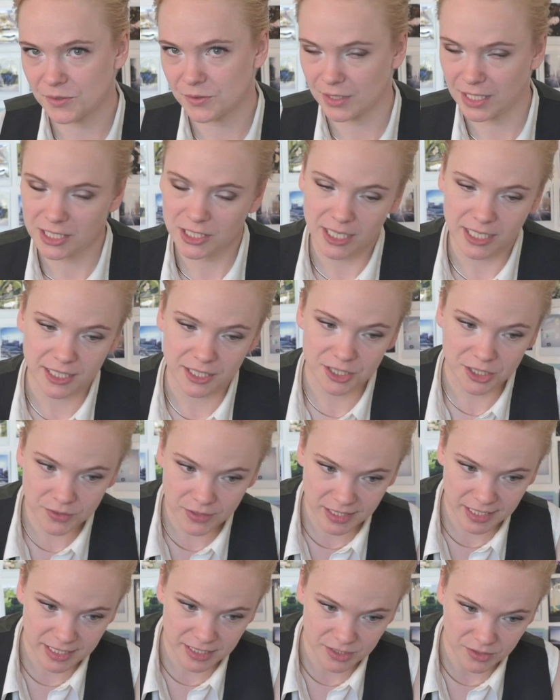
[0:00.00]
when I tried to shoot
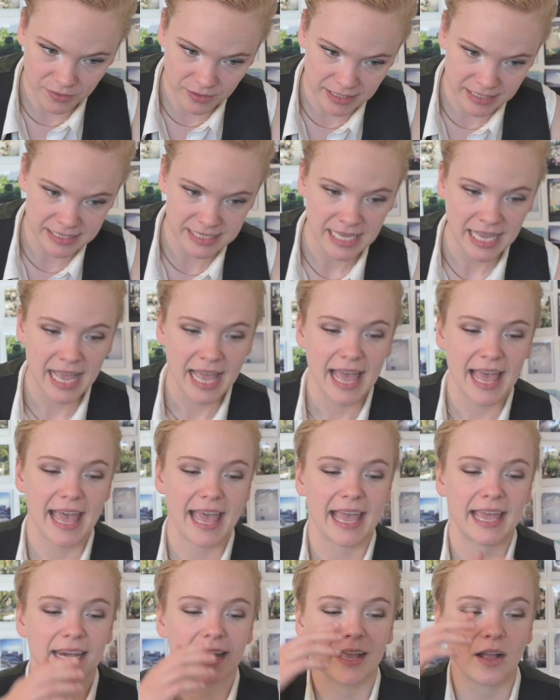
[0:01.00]
it indoors,
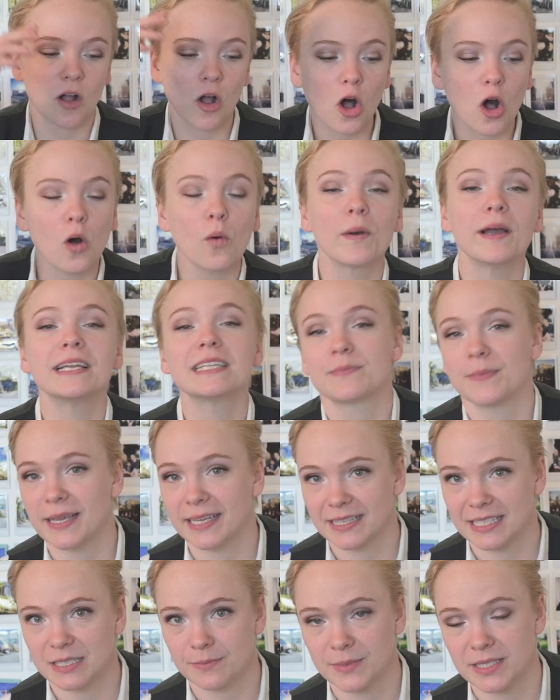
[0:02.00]
and I always make
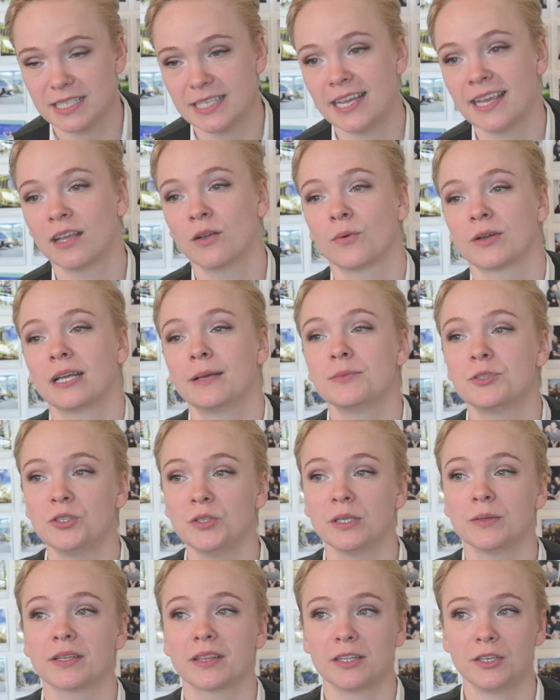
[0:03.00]
this mistake when I'm
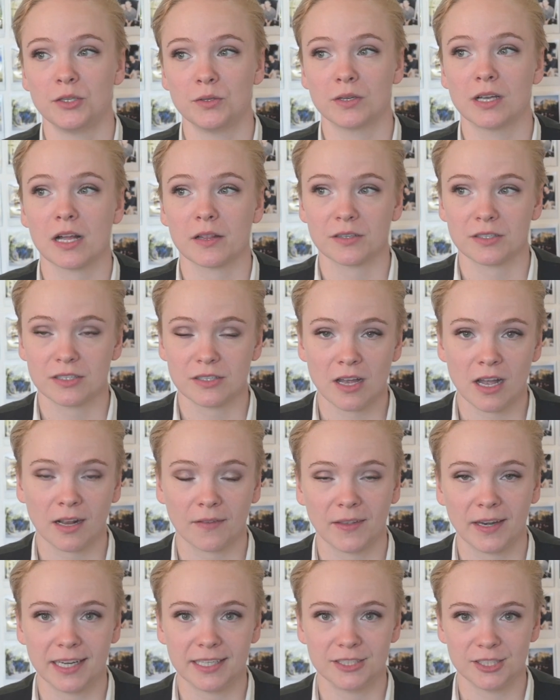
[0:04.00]
shooting with a new color stock
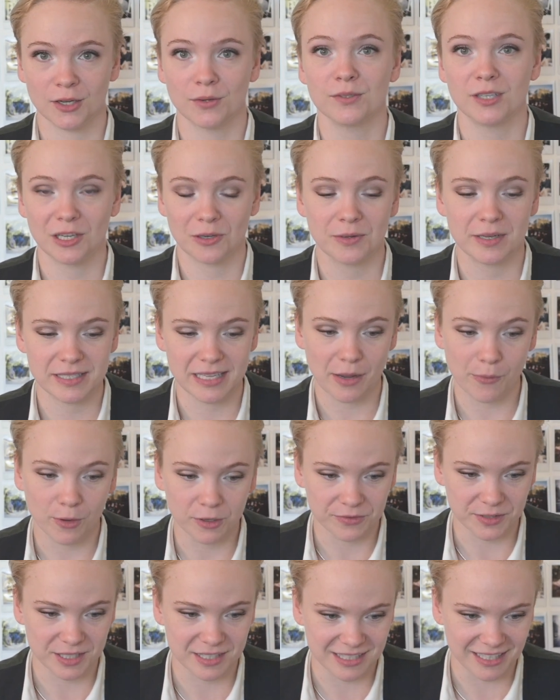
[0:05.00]
that I don't know is a
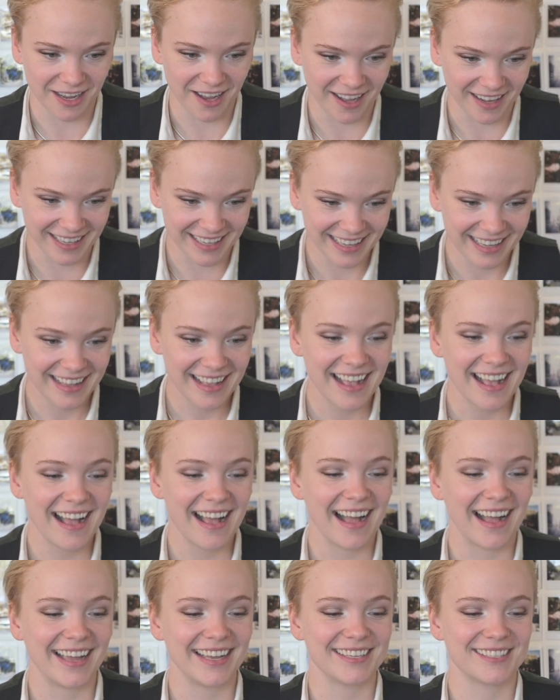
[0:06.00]
Wolfen stock.
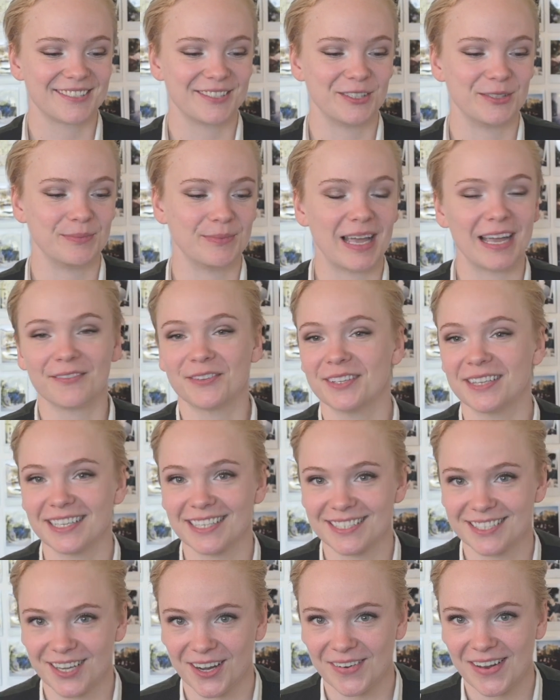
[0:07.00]
I assume everything
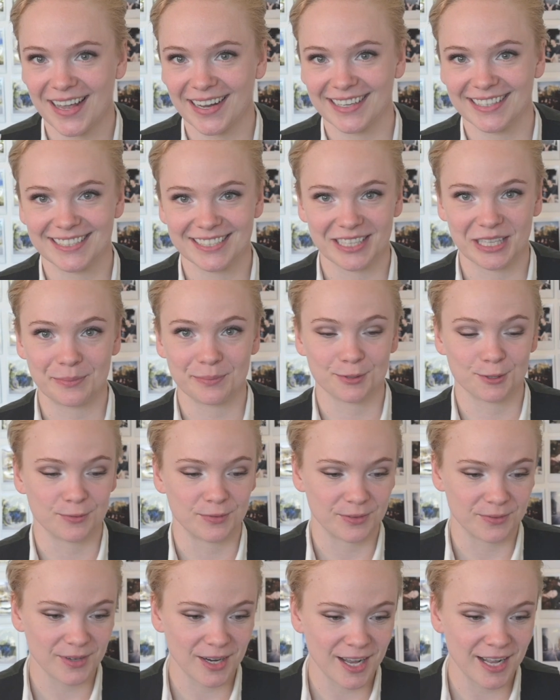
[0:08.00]
is Kodak until I'm
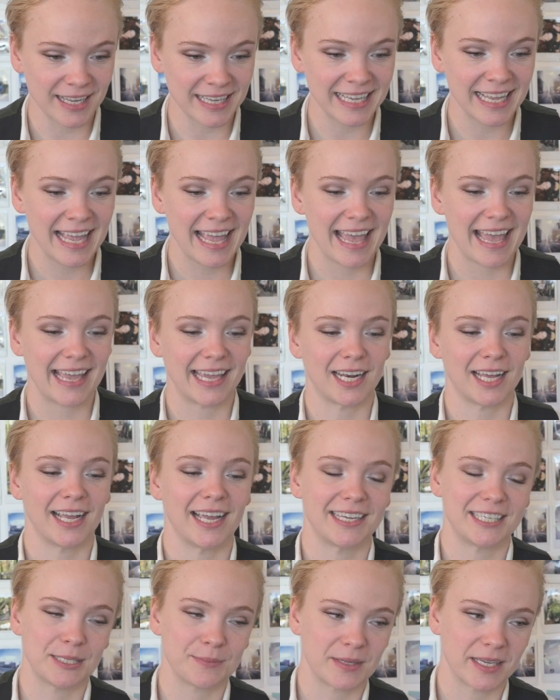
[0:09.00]
proven wrong, and I
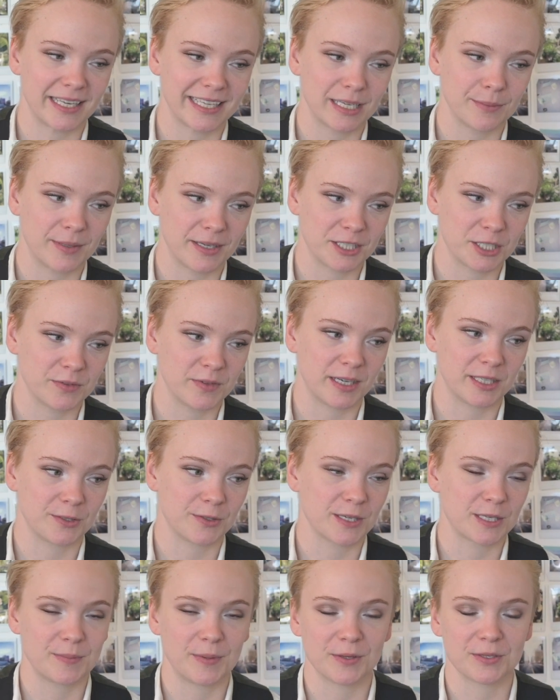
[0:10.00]
end up getting a bunch of
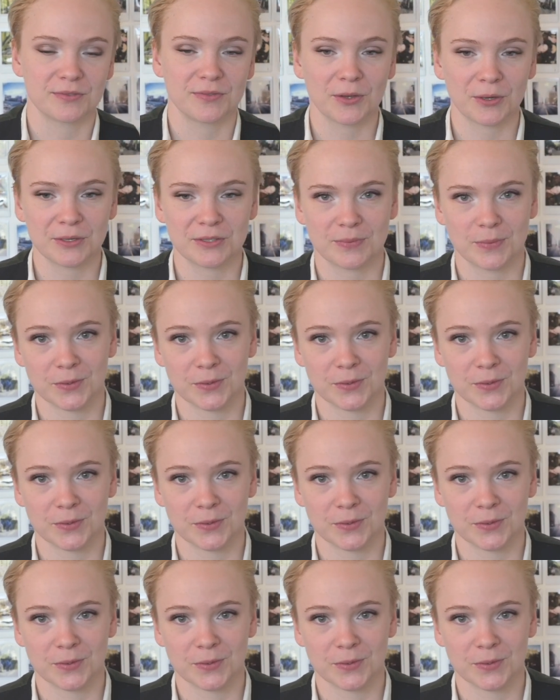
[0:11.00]
underexposed photos from